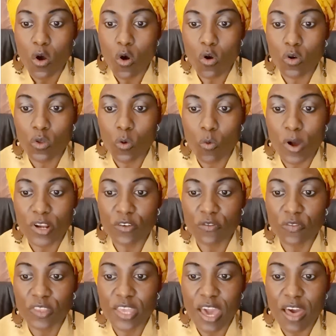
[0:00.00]
Or one
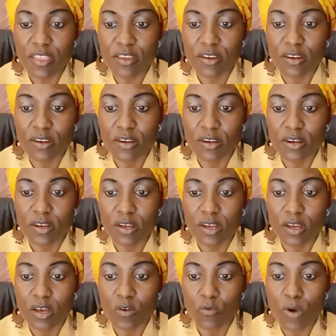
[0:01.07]
of the other,
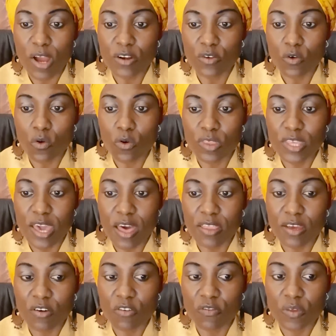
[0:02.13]
one or the
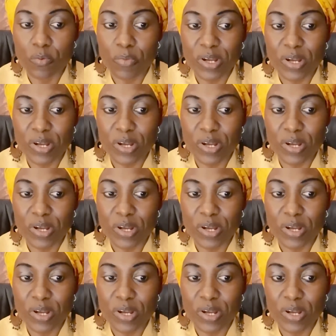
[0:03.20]
other of the